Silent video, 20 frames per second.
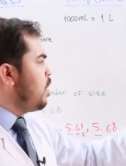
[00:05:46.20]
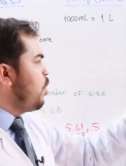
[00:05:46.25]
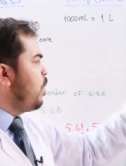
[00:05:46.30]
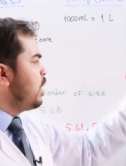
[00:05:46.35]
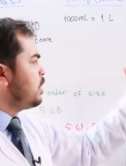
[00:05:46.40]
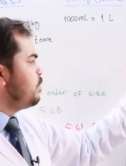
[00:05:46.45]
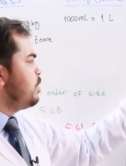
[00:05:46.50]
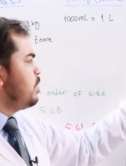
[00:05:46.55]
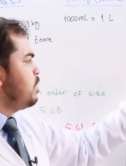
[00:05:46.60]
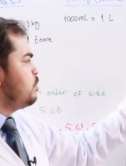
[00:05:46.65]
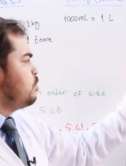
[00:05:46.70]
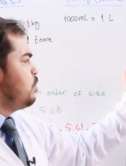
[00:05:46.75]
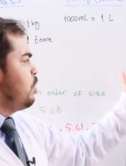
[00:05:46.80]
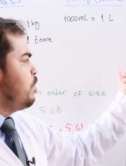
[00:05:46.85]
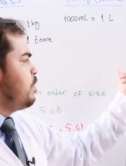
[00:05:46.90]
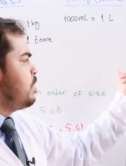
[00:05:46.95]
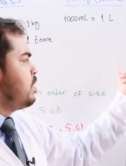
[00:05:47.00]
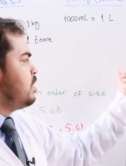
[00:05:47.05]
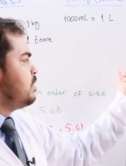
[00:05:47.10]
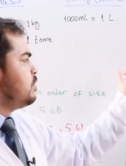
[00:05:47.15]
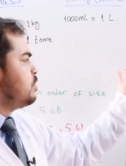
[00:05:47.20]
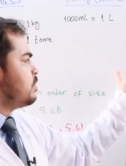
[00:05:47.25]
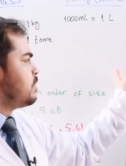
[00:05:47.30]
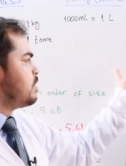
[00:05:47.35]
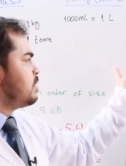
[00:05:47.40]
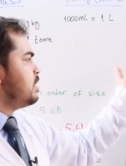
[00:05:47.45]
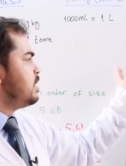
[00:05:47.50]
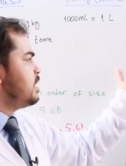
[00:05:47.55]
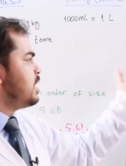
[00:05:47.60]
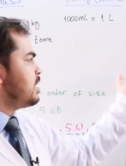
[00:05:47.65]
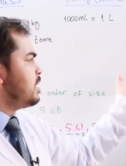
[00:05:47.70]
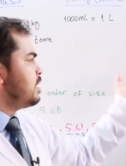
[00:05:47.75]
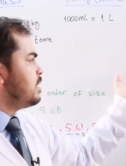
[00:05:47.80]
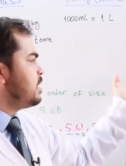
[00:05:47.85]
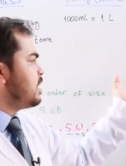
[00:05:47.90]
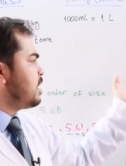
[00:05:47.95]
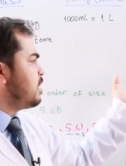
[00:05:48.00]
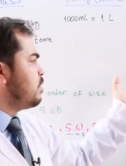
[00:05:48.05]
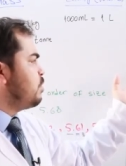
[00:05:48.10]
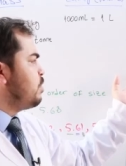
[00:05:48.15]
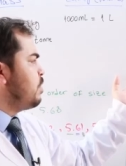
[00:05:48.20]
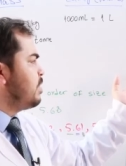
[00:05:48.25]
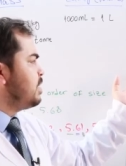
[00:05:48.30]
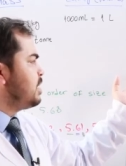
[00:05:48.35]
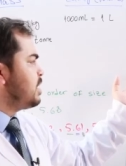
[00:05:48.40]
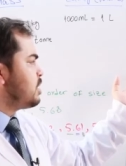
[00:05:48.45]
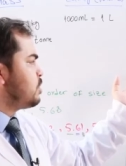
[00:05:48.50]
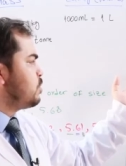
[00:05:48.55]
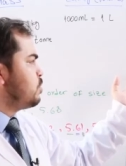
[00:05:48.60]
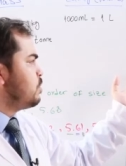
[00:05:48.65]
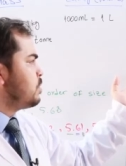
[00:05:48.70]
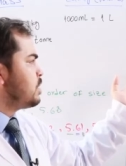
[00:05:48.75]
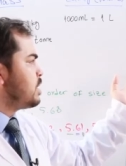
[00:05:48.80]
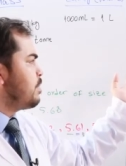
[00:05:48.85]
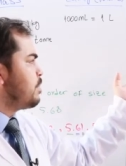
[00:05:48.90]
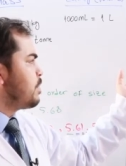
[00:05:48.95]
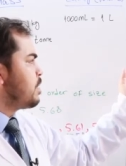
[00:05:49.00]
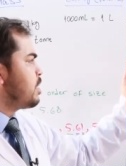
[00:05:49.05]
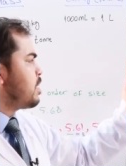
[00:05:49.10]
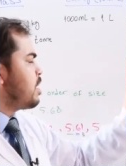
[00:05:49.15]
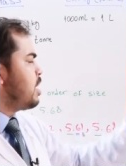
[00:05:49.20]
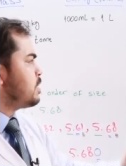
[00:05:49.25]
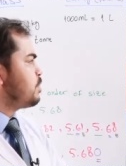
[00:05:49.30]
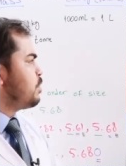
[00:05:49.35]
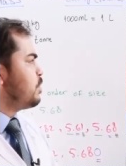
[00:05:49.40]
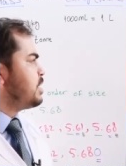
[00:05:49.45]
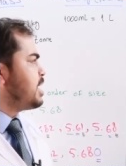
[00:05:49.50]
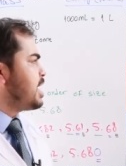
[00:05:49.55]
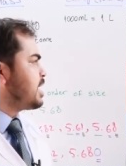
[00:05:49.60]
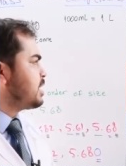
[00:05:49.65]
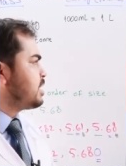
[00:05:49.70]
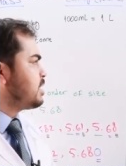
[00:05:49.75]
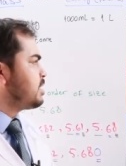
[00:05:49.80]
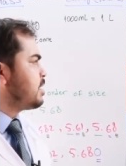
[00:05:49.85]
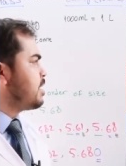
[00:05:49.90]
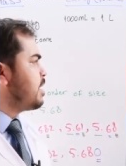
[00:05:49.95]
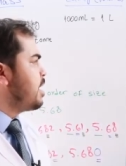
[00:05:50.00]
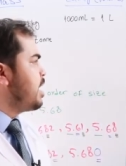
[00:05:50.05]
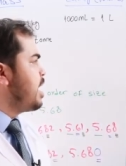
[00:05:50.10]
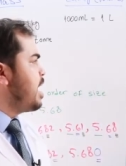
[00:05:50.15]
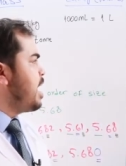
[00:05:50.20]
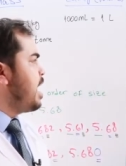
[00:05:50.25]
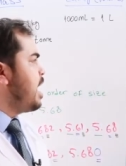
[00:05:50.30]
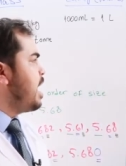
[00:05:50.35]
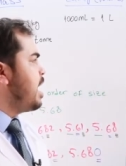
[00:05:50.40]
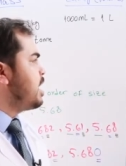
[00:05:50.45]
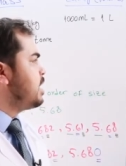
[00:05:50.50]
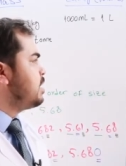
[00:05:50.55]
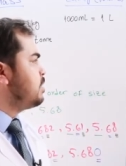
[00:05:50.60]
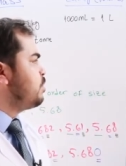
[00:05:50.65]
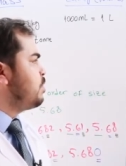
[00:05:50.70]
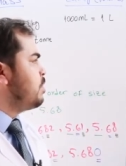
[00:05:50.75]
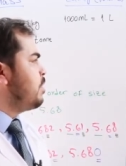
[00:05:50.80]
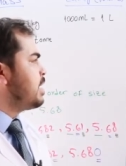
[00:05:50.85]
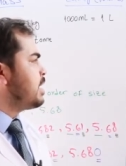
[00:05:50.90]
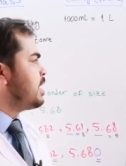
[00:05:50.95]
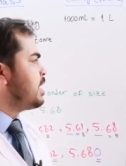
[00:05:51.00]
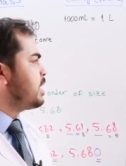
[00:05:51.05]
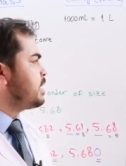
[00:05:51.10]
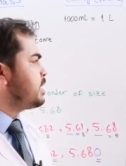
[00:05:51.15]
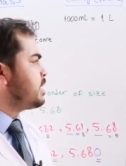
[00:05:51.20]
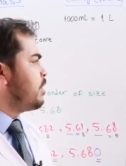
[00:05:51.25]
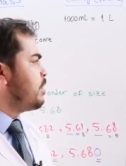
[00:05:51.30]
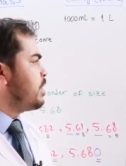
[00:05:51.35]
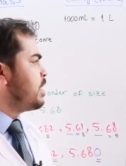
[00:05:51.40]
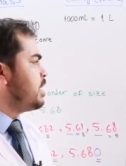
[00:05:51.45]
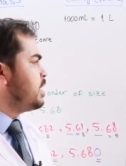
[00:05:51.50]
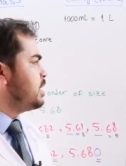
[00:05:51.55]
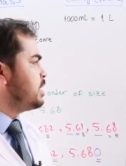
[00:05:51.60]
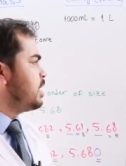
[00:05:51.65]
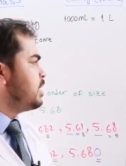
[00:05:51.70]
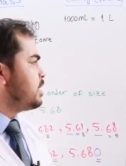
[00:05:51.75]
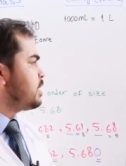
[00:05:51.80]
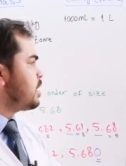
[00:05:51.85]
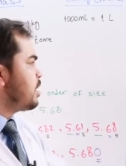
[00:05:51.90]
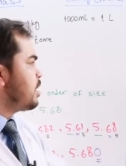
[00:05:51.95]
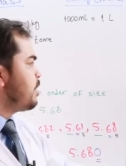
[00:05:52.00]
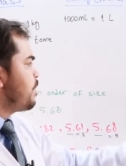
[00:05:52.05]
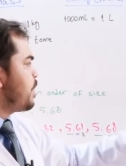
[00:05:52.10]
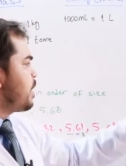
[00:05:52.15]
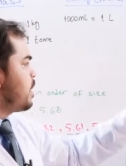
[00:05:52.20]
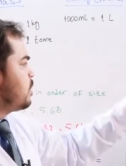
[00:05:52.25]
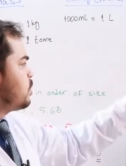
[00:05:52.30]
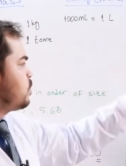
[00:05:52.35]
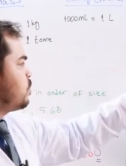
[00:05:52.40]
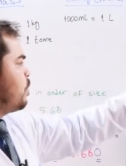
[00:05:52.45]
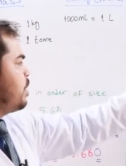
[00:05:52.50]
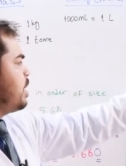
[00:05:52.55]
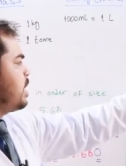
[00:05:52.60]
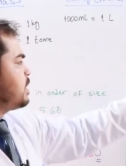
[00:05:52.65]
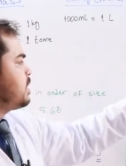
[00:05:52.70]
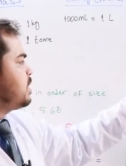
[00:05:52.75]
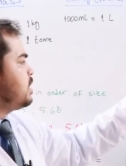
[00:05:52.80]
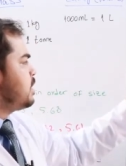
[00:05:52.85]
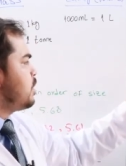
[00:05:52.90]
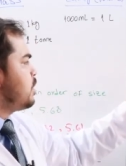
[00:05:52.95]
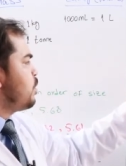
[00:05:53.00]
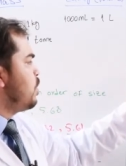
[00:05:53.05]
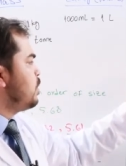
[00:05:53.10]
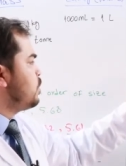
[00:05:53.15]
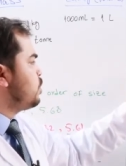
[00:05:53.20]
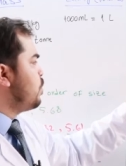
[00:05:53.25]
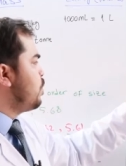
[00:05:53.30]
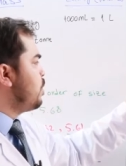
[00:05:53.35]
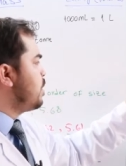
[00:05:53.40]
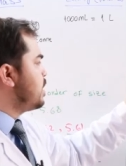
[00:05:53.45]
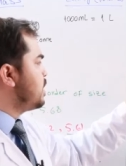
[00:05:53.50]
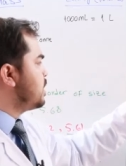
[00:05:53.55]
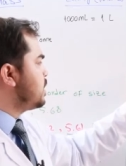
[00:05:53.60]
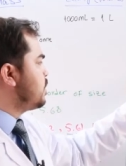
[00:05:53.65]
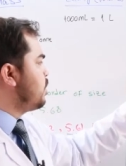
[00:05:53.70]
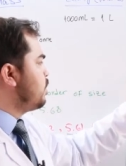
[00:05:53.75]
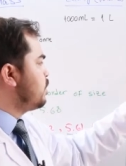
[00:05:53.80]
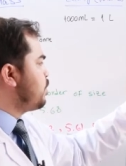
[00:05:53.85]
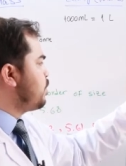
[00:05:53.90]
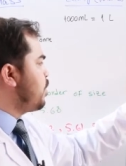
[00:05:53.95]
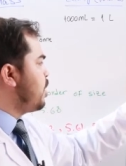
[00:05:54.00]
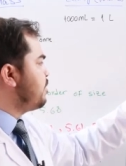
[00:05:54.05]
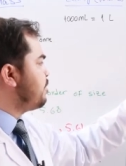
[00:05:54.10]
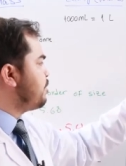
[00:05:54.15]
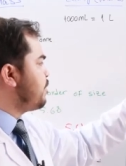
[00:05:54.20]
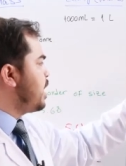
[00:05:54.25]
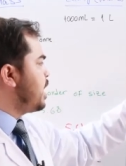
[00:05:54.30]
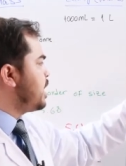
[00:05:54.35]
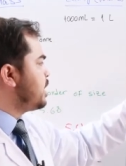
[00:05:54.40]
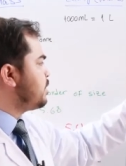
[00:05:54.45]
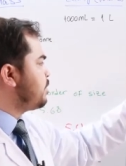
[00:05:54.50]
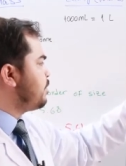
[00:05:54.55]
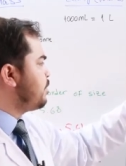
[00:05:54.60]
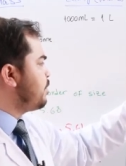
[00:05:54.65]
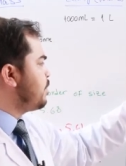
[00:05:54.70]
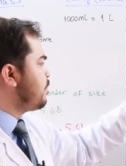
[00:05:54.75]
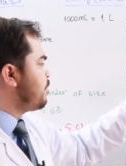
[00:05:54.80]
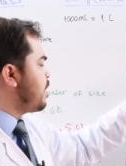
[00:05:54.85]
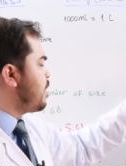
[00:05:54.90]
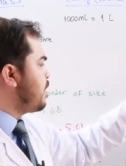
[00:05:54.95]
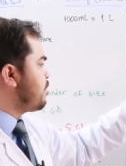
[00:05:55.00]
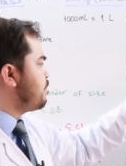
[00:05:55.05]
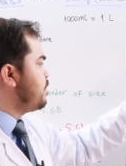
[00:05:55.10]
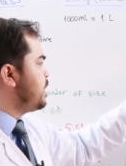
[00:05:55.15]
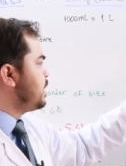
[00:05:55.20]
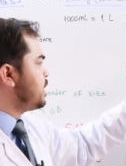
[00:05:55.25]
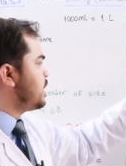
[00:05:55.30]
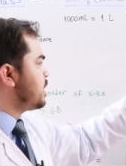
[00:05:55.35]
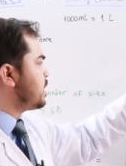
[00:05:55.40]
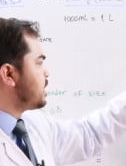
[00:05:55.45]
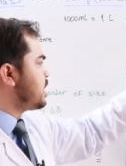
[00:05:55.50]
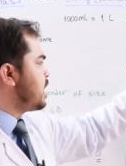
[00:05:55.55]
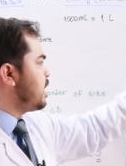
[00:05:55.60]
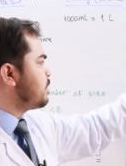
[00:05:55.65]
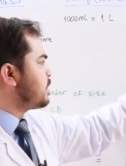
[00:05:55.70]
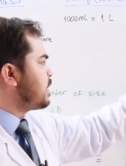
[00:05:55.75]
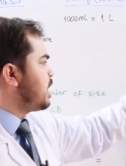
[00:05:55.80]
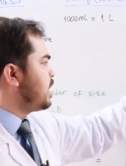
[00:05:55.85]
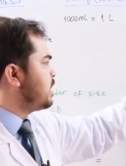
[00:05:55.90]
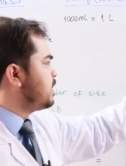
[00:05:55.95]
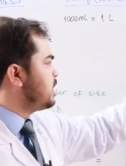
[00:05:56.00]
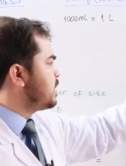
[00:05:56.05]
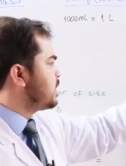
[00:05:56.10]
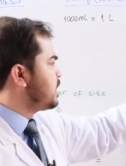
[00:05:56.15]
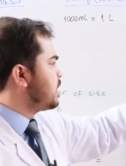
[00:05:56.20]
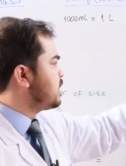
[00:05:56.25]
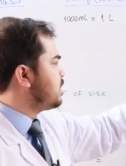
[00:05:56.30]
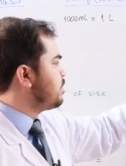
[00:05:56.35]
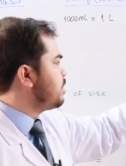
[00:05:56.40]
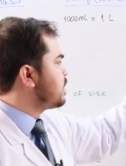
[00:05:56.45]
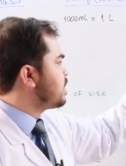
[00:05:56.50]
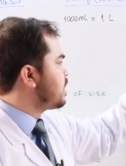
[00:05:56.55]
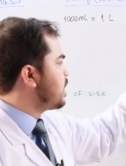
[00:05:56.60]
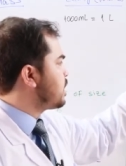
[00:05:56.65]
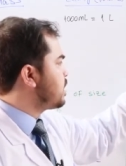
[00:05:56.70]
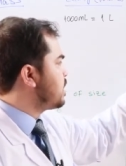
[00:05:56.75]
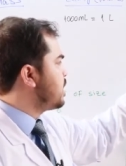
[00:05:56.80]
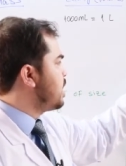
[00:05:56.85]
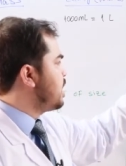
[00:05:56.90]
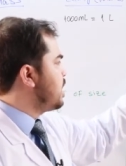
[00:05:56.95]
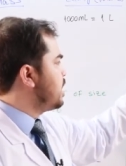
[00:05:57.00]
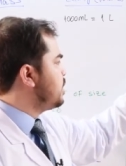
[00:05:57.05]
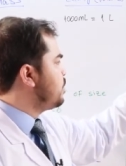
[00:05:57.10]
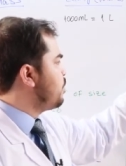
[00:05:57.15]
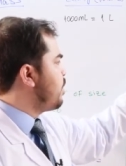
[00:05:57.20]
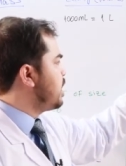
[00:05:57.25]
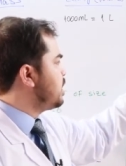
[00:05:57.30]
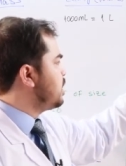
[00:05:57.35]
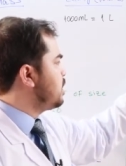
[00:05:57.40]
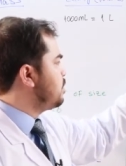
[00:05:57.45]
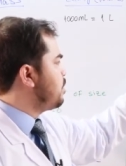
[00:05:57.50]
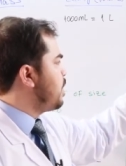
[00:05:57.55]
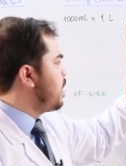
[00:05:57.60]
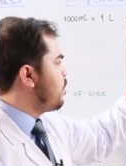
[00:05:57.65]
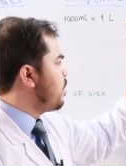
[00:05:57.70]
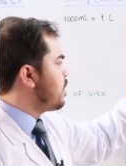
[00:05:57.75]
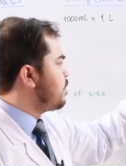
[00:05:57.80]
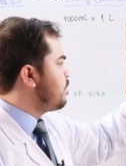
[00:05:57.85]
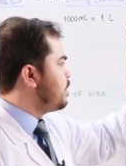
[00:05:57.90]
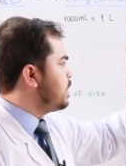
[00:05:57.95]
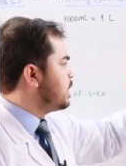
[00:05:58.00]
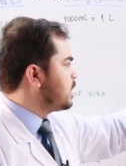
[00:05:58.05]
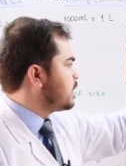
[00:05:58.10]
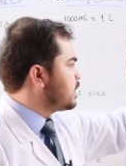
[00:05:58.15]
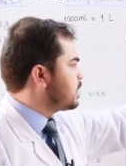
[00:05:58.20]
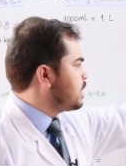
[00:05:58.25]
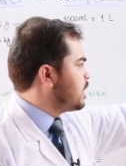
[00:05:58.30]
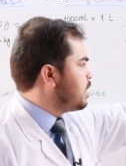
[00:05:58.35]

What we will do, we will just, we will just do some cross products and we will get our result. So x is equal to 7.5 meters times 100 centimeters divided by 1 meters.